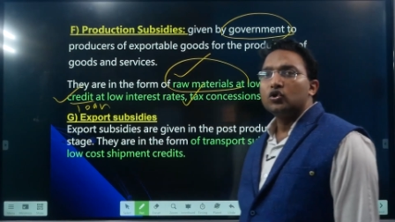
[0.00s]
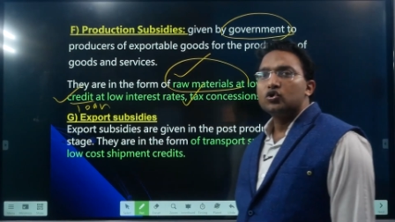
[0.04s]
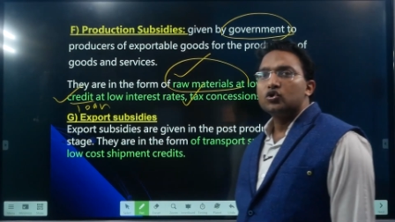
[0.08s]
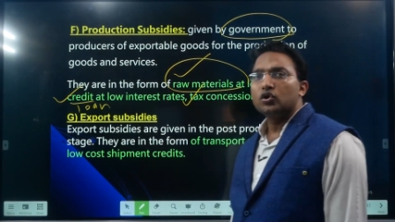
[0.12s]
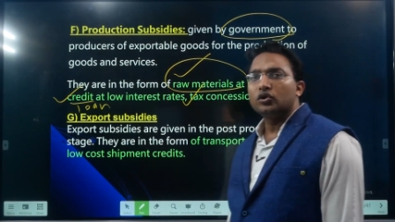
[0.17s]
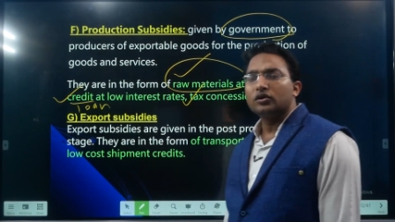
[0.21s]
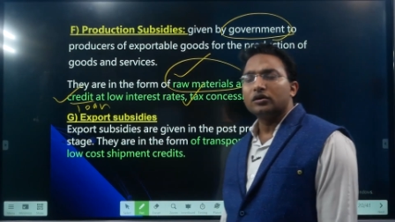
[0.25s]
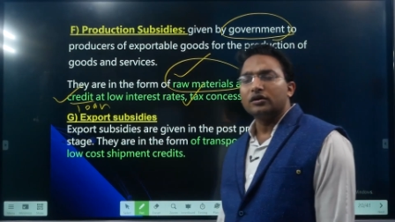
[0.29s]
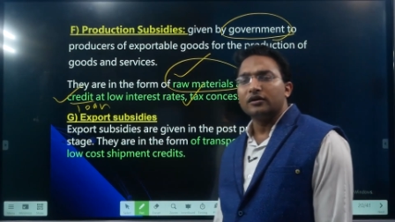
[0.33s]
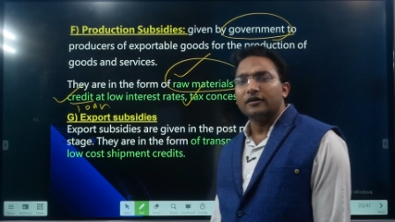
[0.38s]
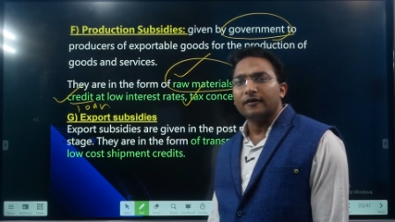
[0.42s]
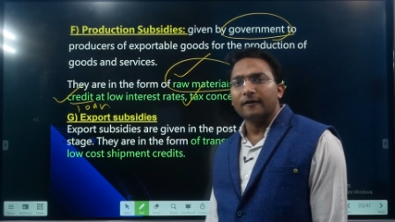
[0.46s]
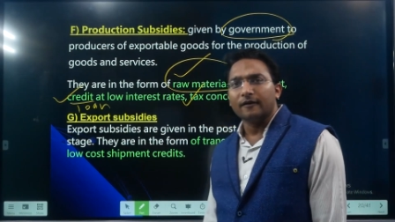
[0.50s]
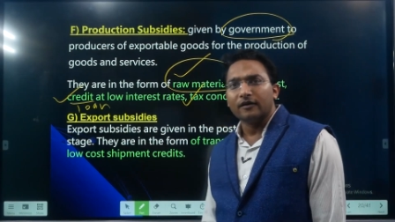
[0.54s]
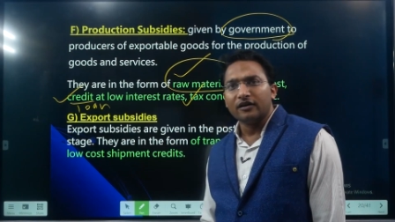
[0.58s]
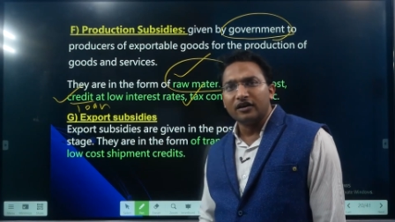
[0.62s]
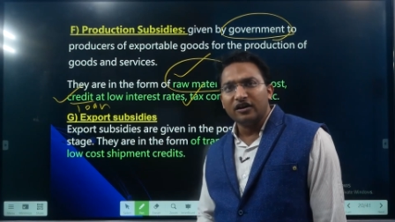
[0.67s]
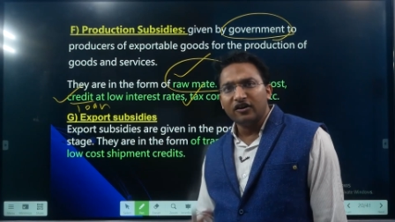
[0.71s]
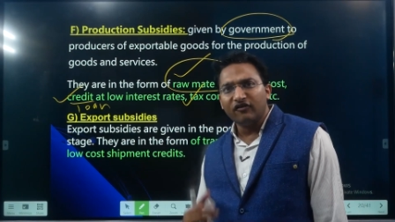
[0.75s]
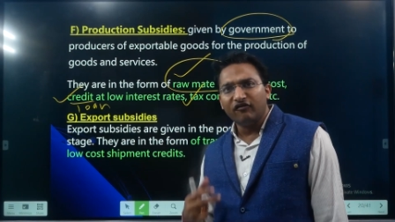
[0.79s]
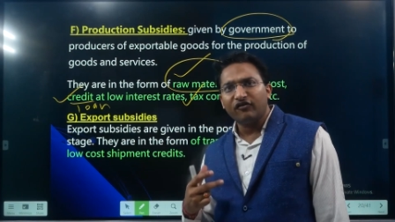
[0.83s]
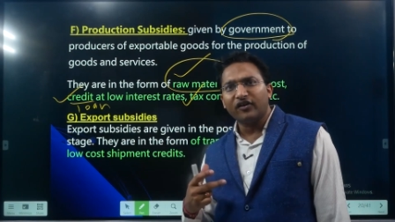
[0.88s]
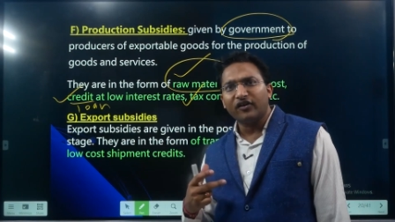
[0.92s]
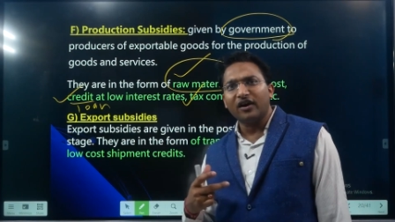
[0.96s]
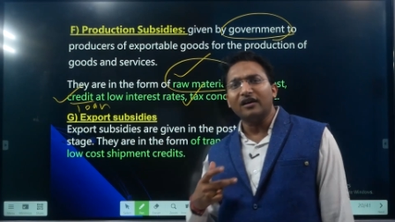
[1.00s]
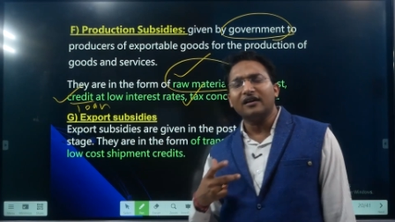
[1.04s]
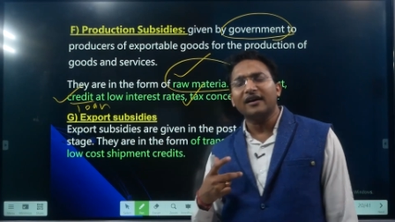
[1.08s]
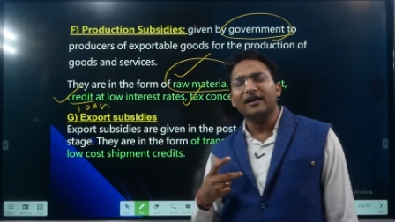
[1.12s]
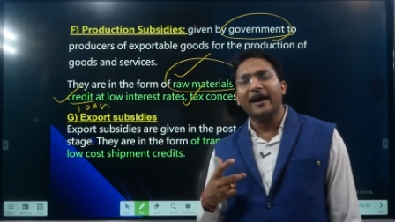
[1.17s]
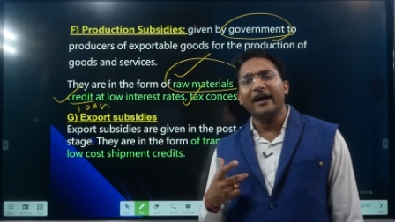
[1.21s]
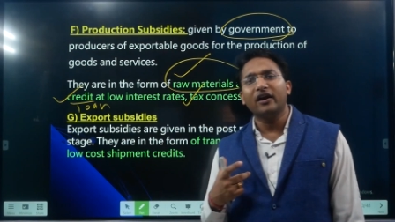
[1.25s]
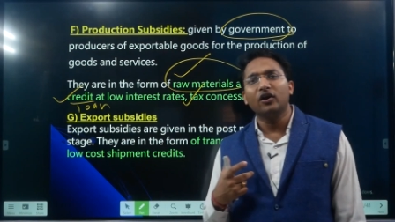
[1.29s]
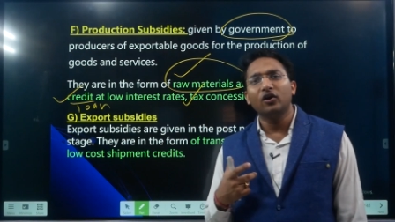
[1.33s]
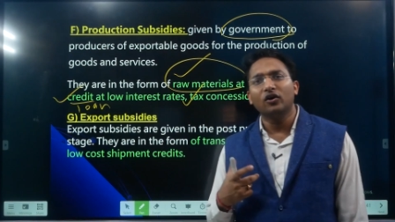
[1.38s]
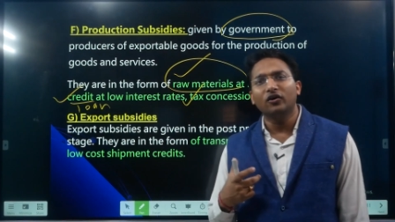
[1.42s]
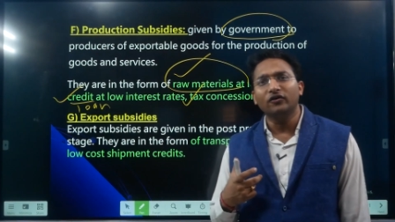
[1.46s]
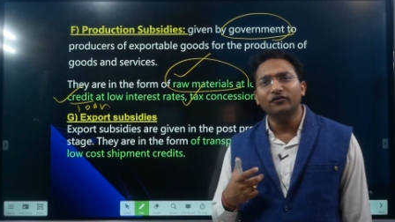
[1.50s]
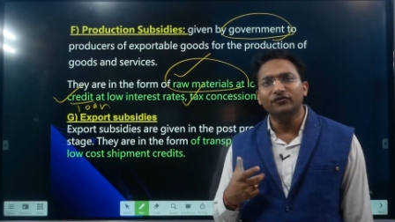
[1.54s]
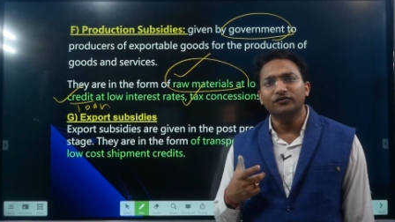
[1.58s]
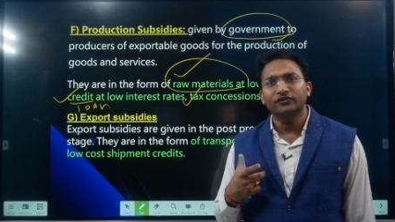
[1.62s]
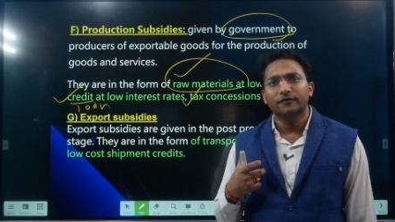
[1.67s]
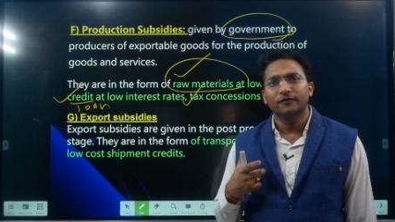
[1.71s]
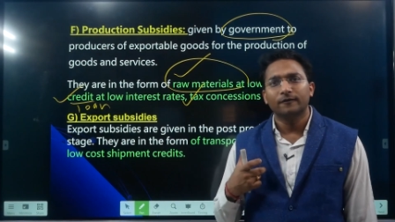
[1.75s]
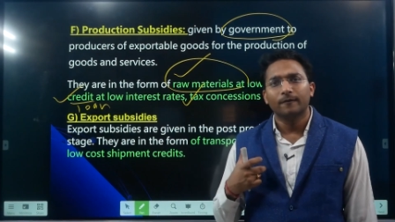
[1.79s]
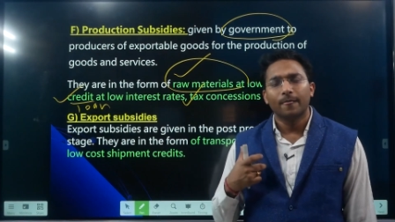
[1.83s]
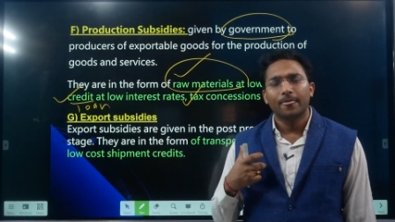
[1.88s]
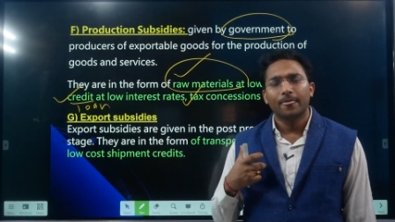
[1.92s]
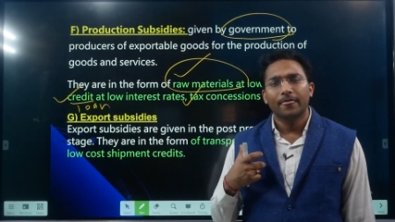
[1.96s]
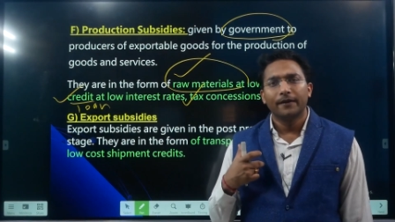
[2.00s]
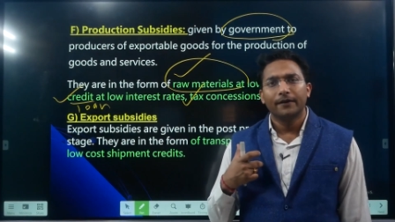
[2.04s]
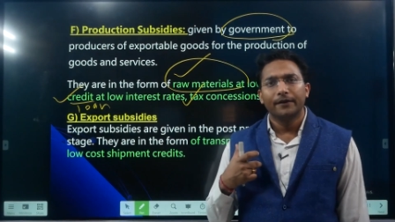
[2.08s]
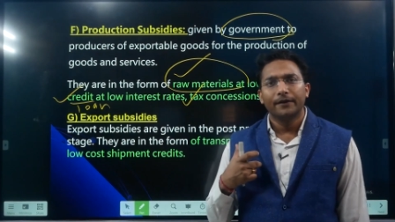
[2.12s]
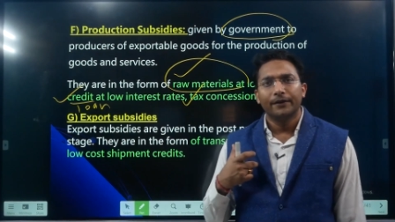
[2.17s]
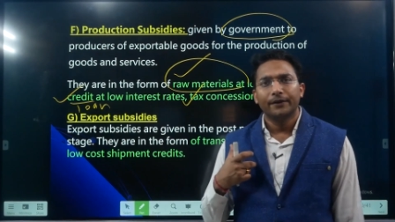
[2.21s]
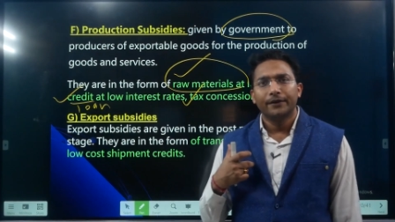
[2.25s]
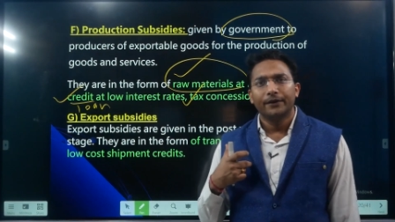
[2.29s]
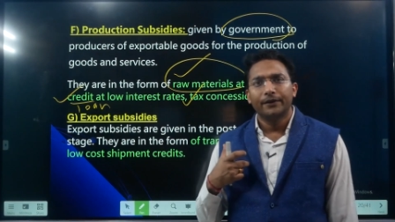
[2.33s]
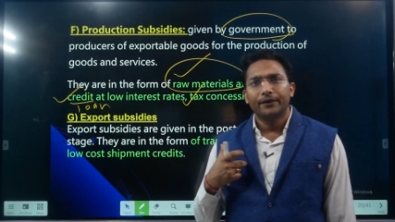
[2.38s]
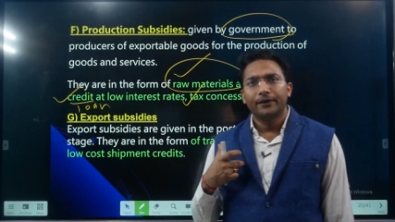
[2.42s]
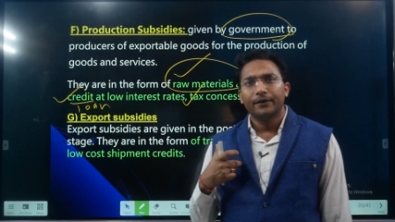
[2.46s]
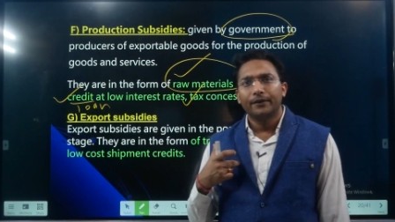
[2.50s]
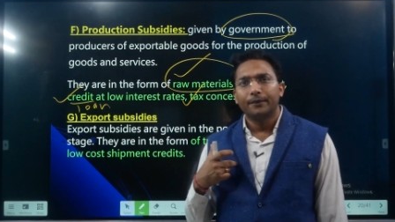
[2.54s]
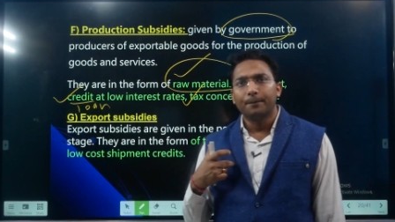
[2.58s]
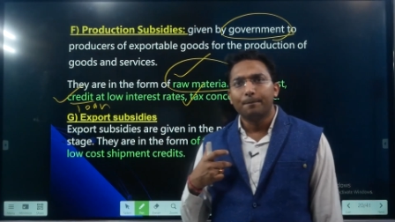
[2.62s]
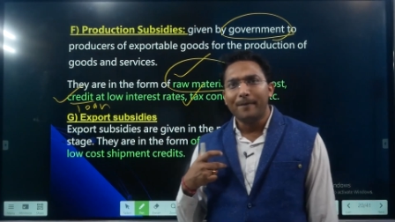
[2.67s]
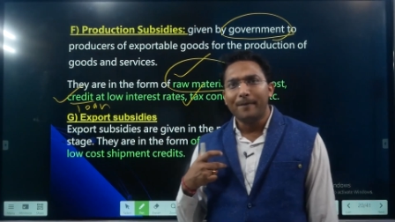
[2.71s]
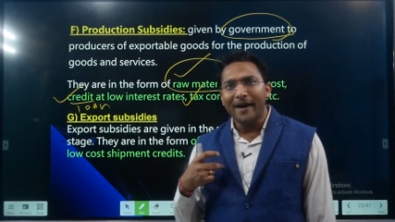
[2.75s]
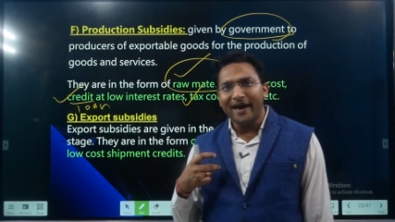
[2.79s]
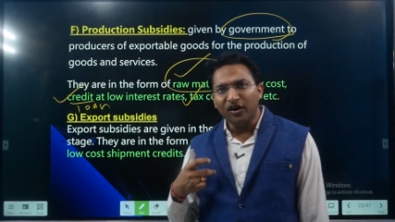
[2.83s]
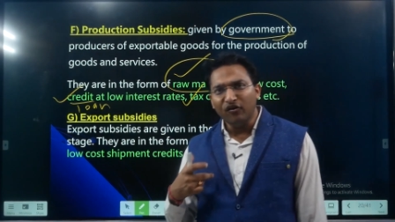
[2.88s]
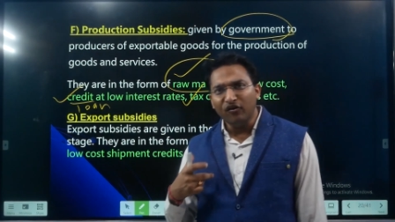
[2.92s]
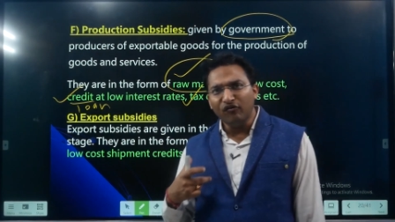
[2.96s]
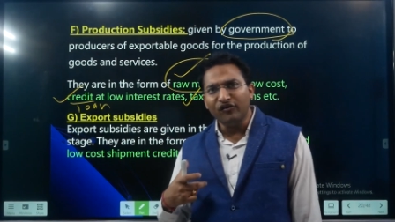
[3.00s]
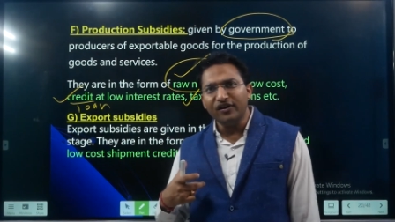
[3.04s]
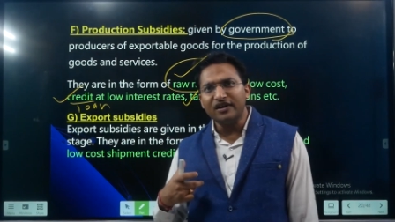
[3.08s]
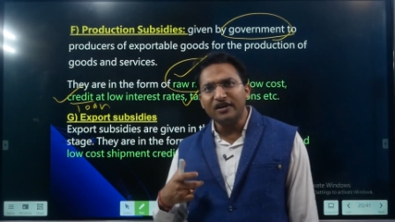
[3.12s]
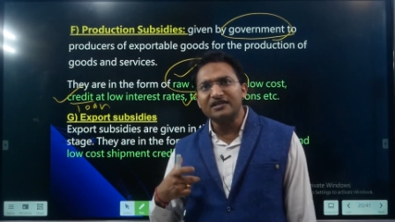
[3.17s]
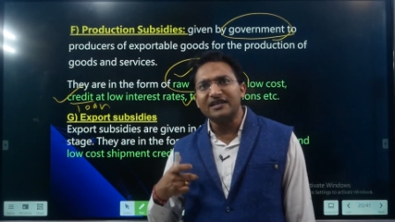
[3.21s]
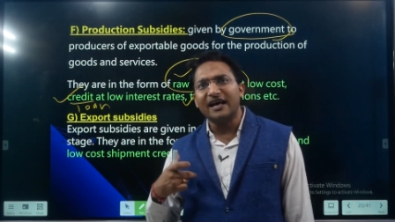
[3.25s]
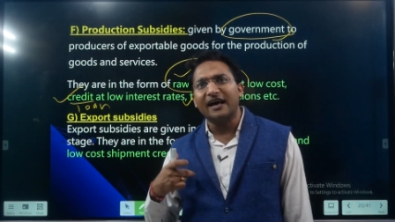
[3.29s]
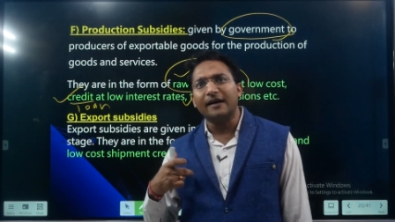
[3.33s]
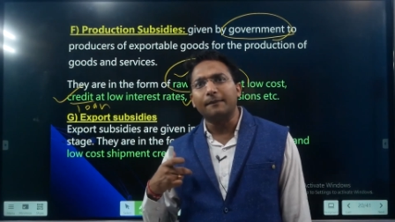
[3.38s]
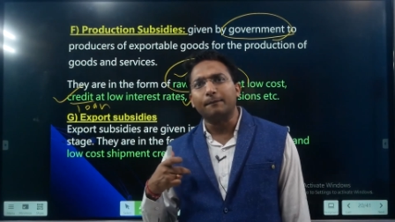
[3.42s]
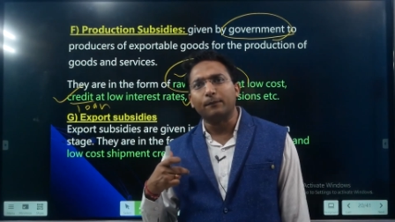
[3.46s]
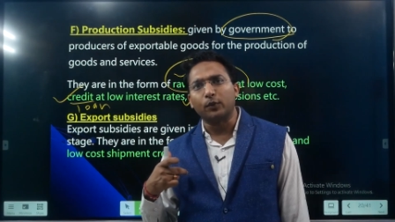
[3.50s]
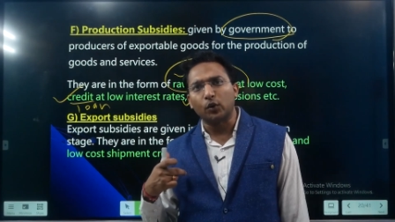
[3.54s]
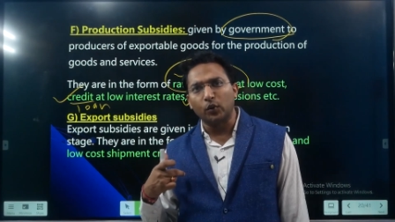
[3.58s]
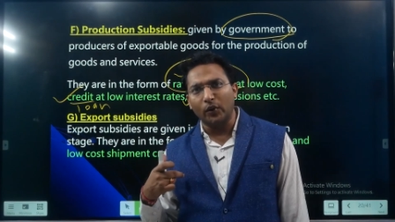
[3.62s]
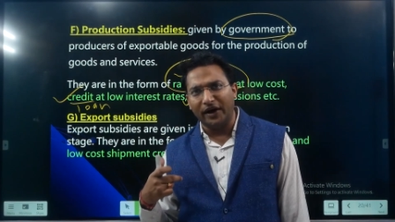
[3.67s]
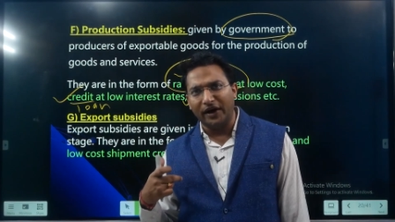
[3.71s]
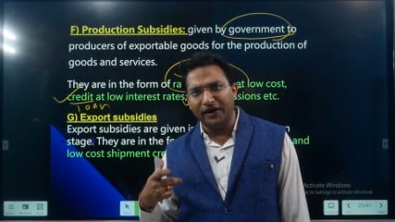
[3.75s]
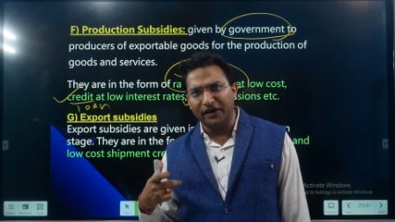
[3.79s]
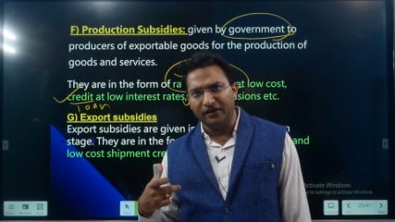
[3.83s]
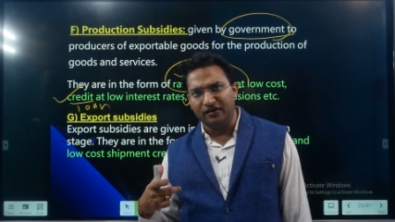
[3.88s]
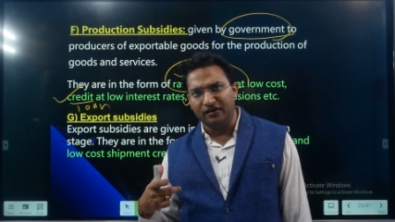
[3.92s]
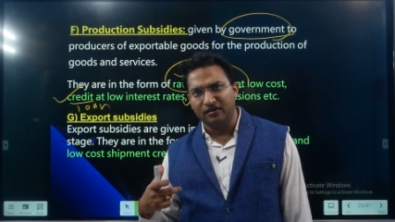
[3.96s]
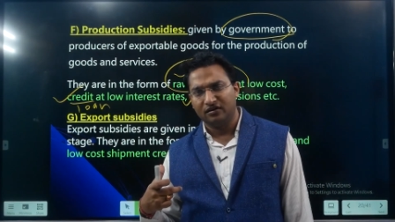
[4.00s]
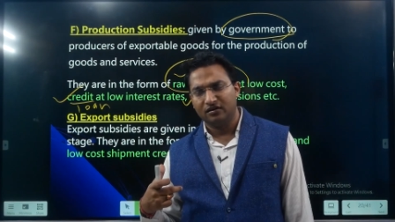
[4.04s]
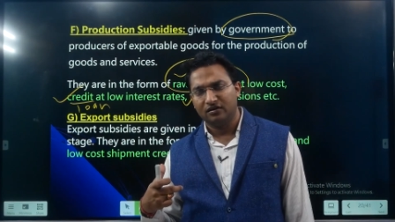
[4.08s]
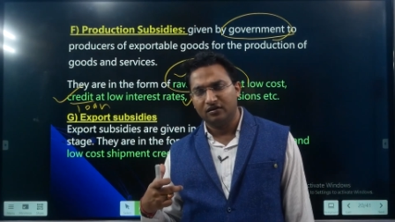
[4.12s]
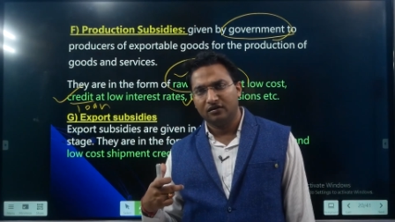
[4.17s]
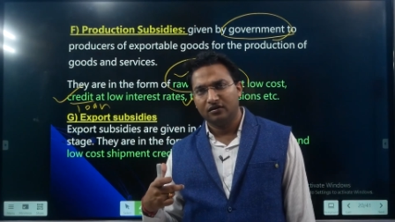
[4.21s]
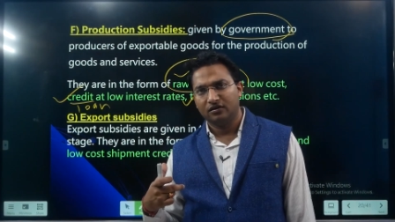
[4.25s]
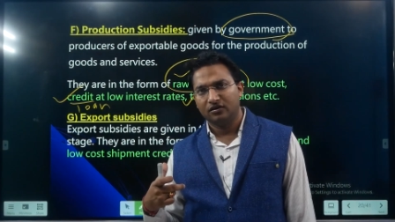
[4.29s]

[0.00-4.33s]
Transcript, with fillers: So different kind of benefits are provided